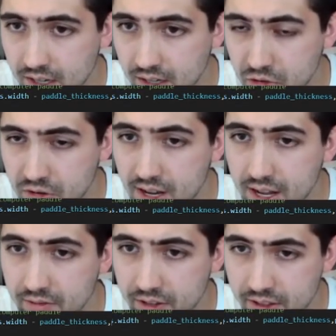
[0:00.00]
draw
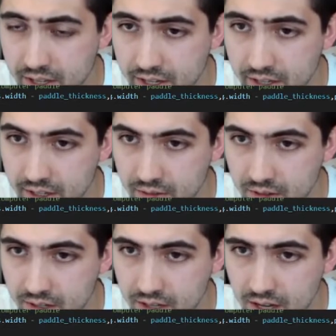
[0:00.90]
everything,
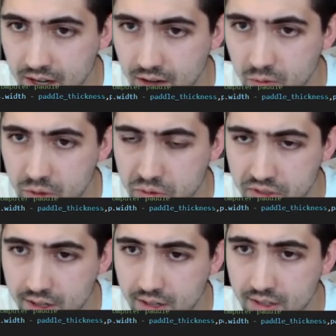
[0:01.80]
which was
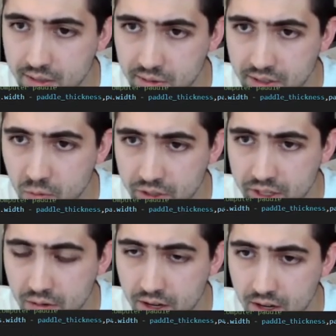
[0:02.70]
called in
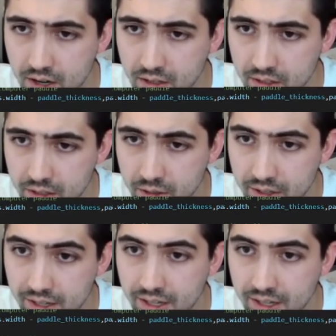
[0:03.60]
window.onload,